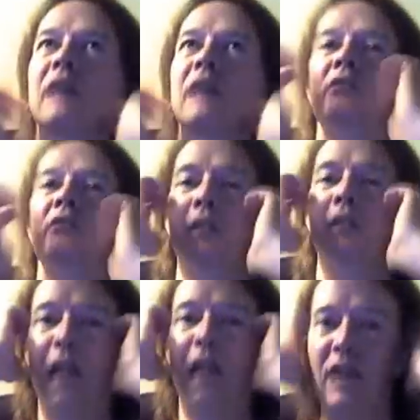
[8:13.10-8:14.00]
Just kind of
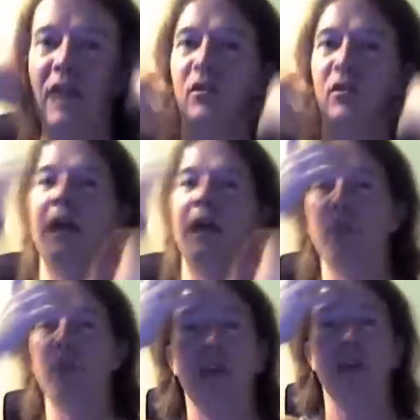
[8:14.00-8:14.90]
sit in the natural
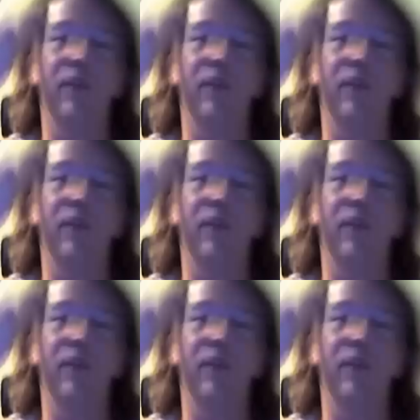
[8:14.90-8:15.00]
light.